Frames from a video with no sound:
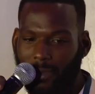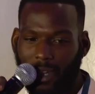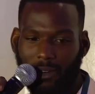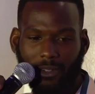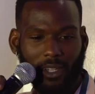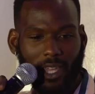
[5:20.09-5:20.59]
but
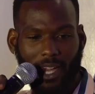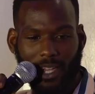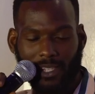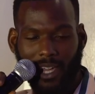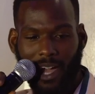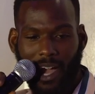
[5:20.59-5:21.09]
I
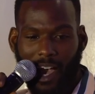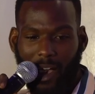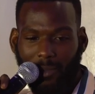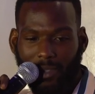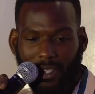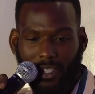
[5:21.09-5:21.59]
realized
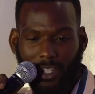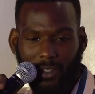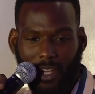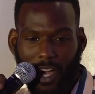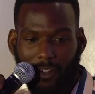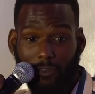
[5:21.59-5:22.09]
I'm
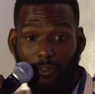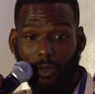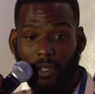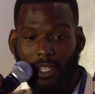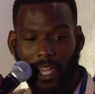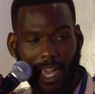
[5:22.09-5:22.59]
still not
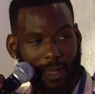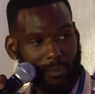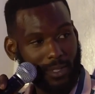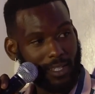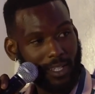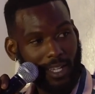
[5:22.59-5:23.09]
fully
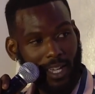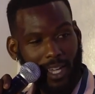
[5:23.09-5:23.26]
happy.